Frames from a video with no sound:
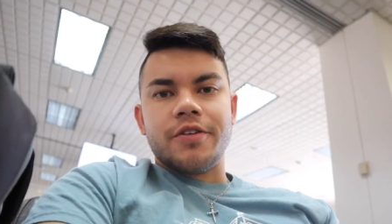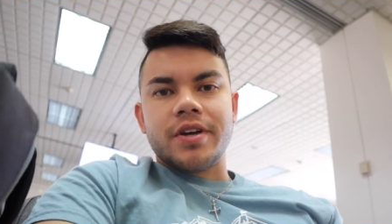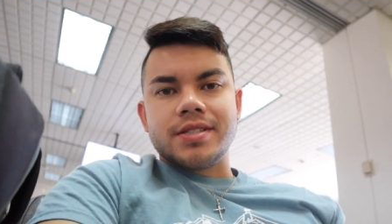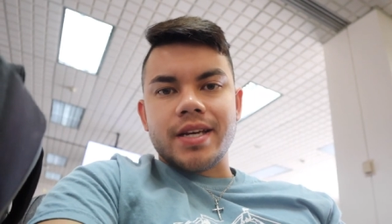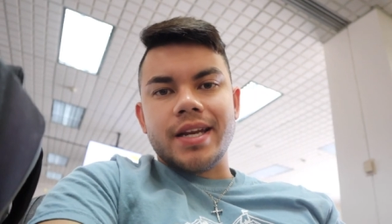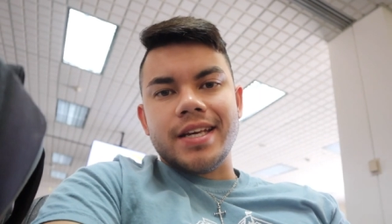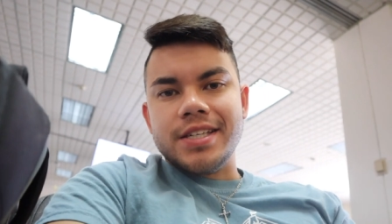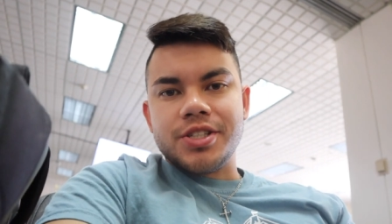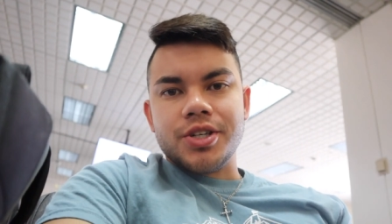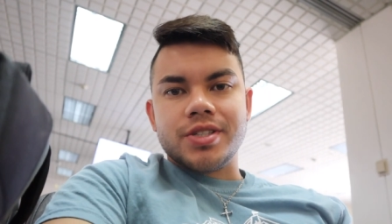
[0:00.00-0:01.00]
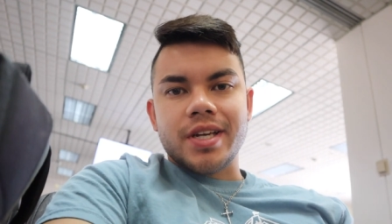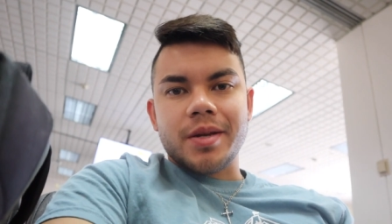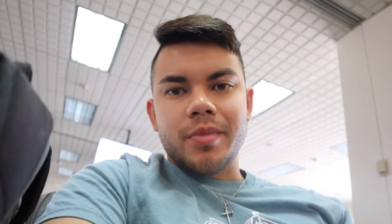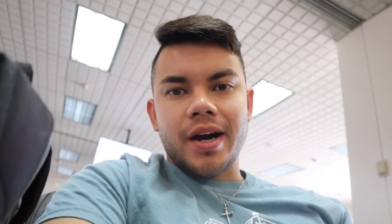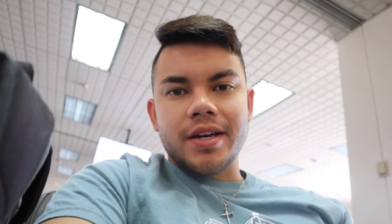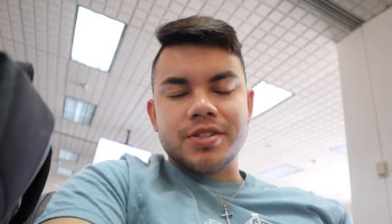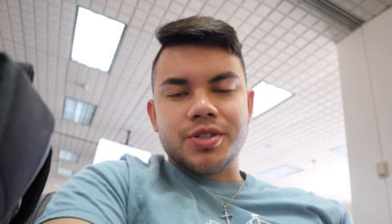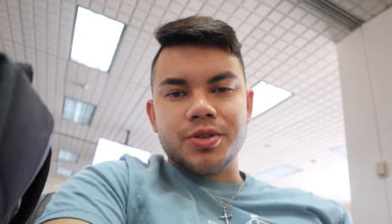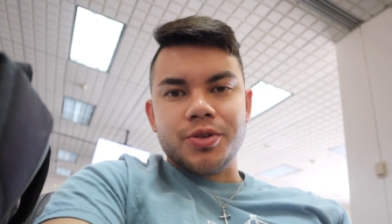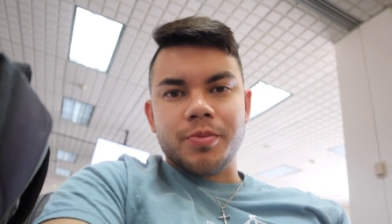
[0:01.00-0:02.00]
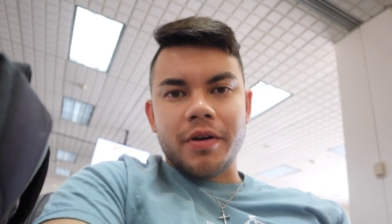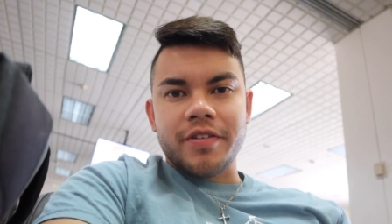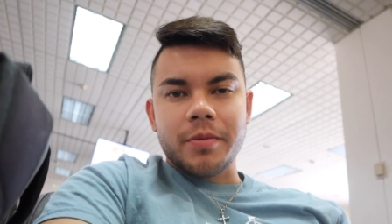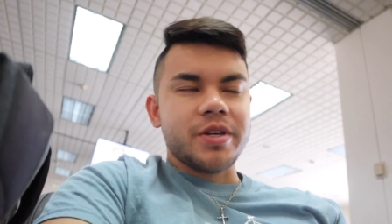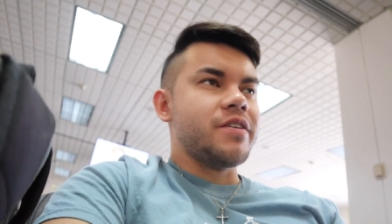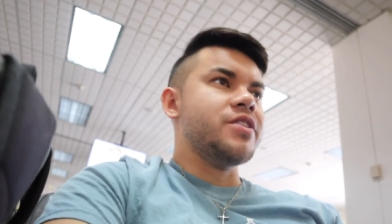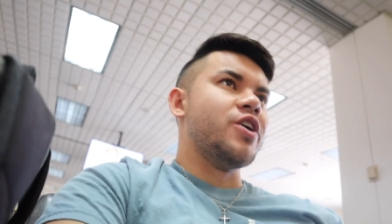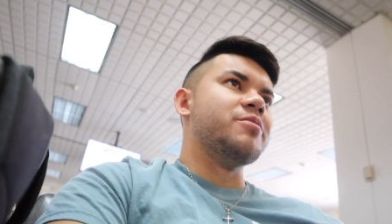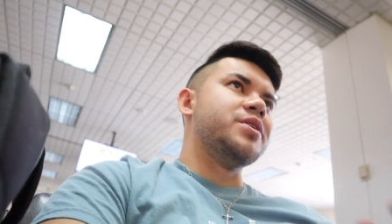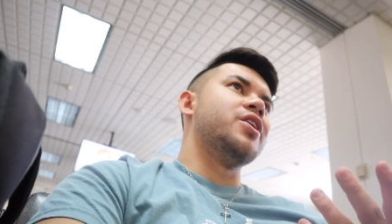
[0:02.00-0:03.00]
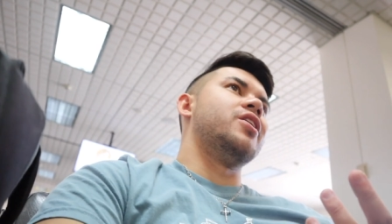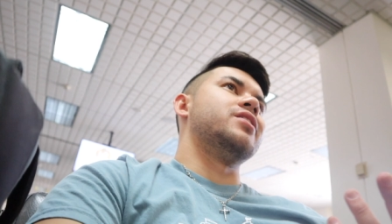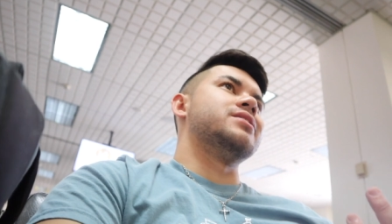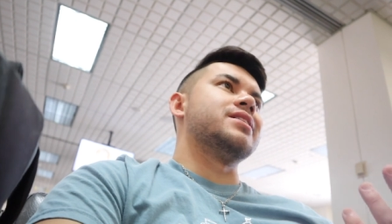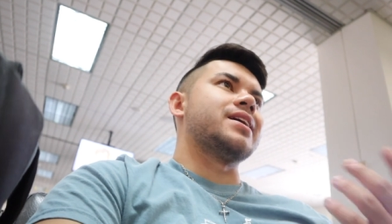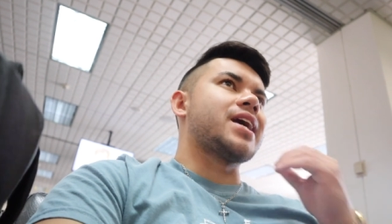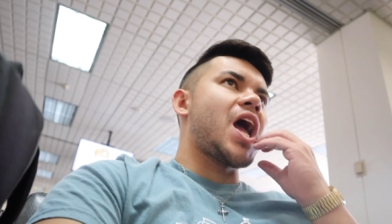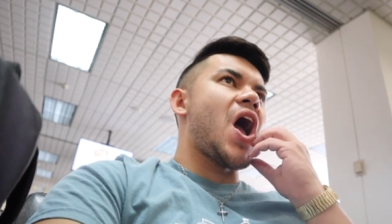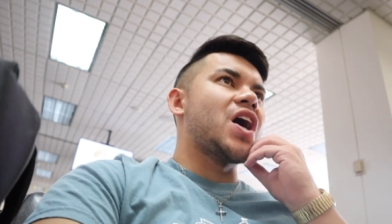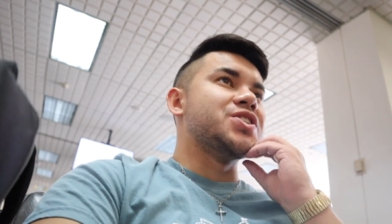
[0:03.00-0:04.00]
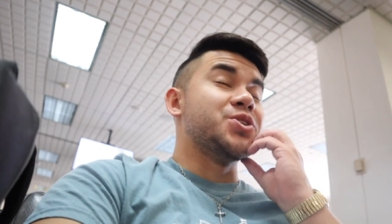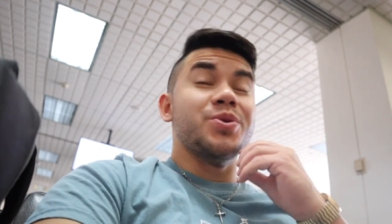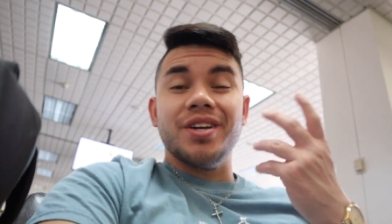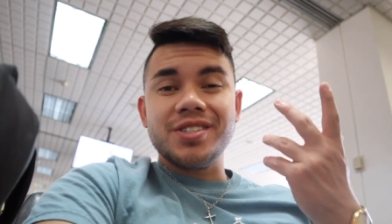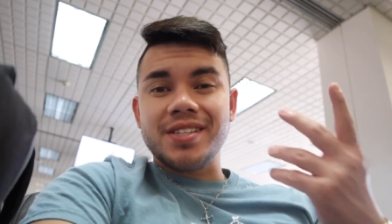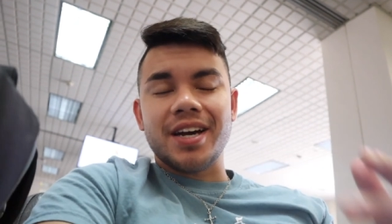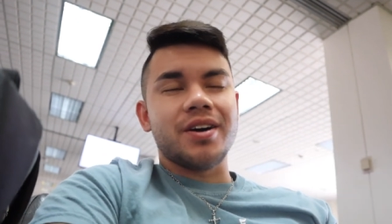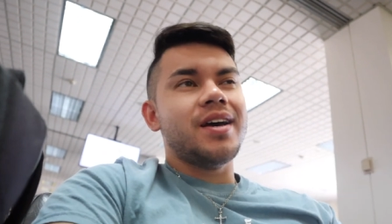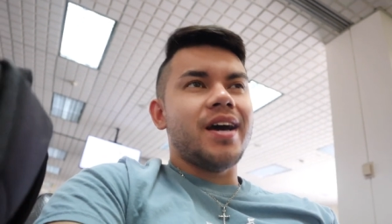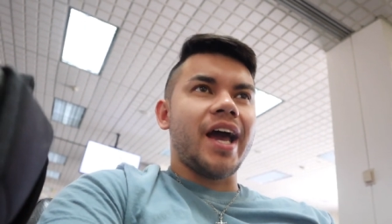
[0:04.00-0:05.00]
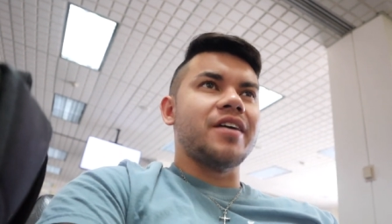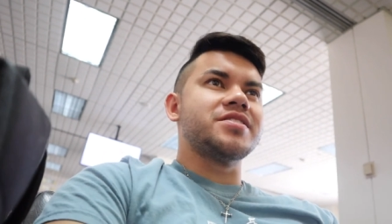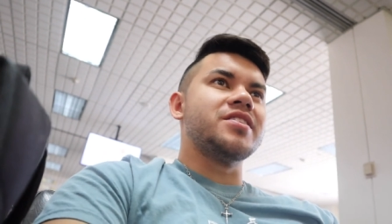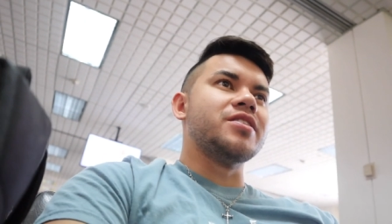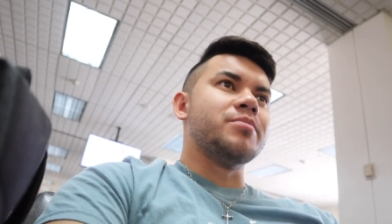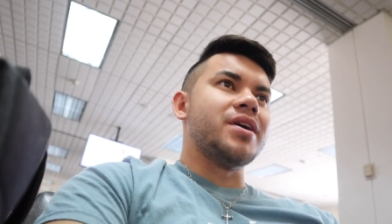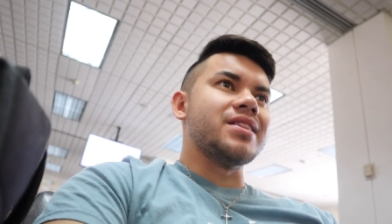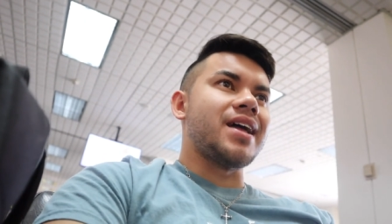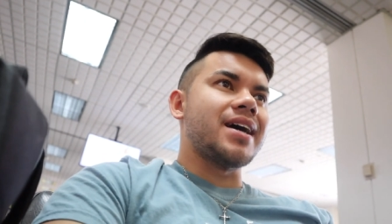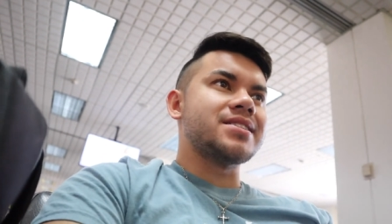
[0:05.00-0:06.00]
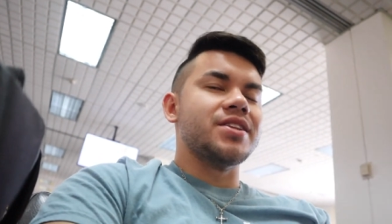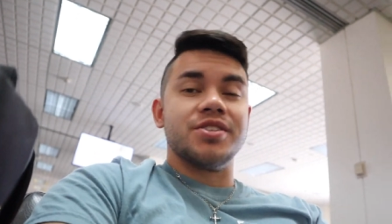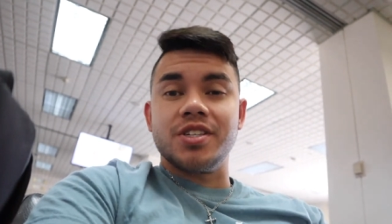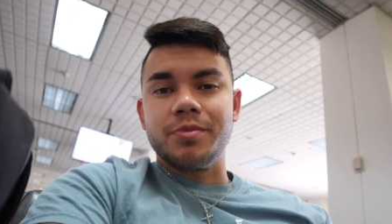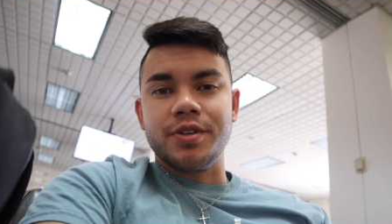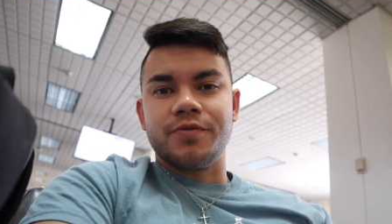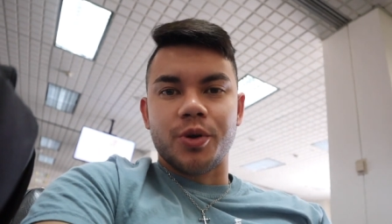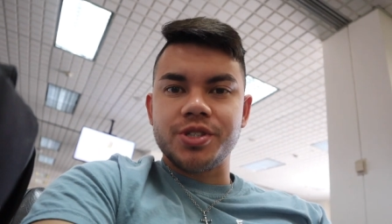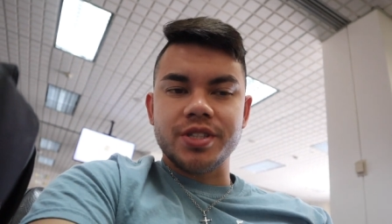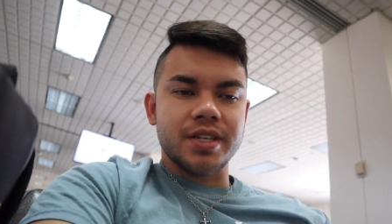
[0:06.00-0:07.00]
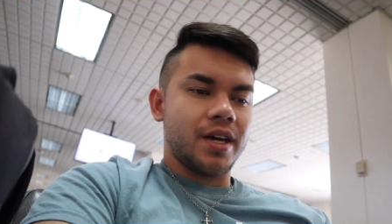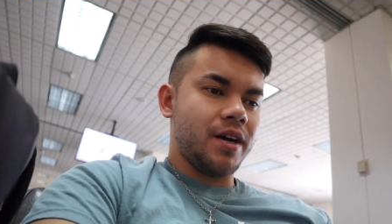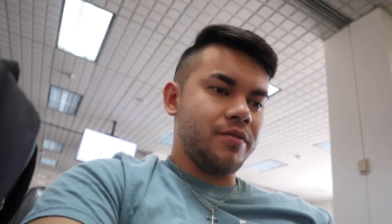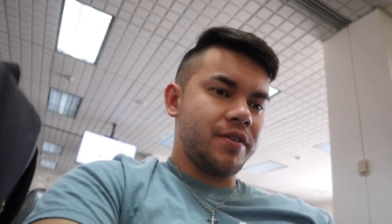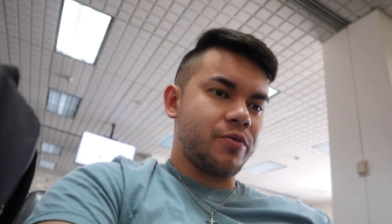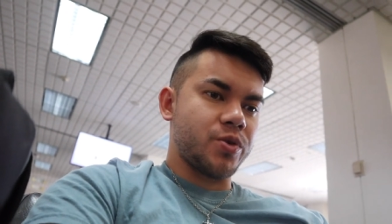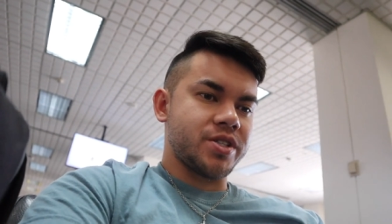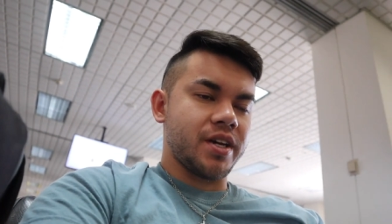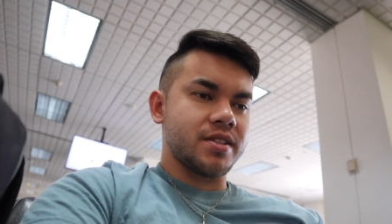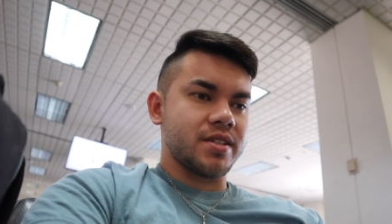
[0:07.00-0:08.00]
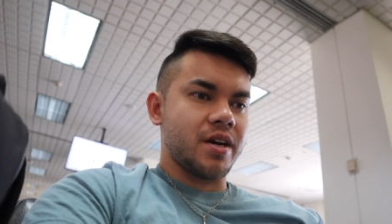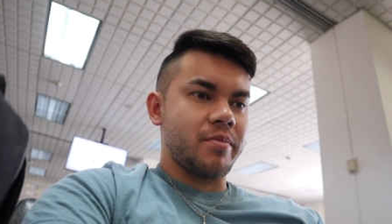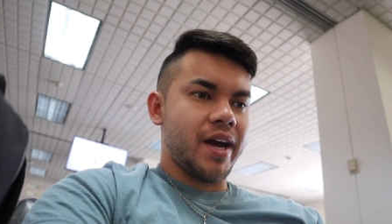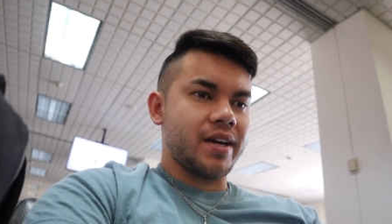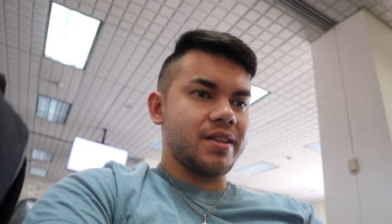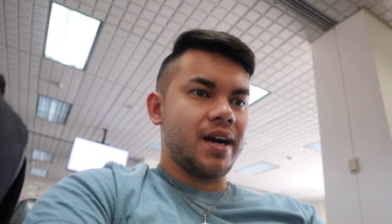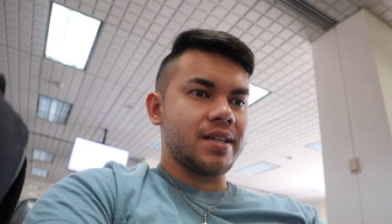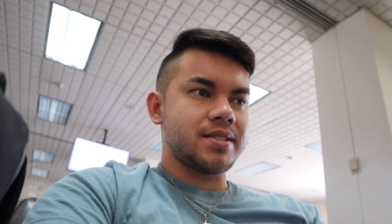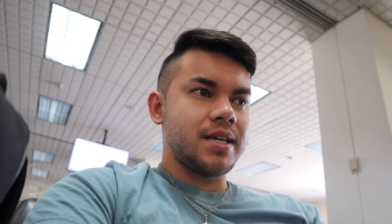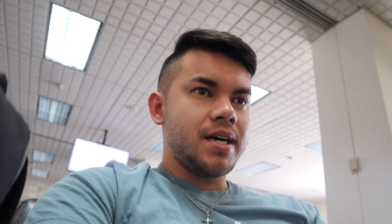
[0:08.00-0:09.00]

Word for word: Never gets any easier saying bye to my family, even though I've been gone like two years now. I have seen them a lot this summer. Fortunately, I'm very fortunate I get to come back a lot.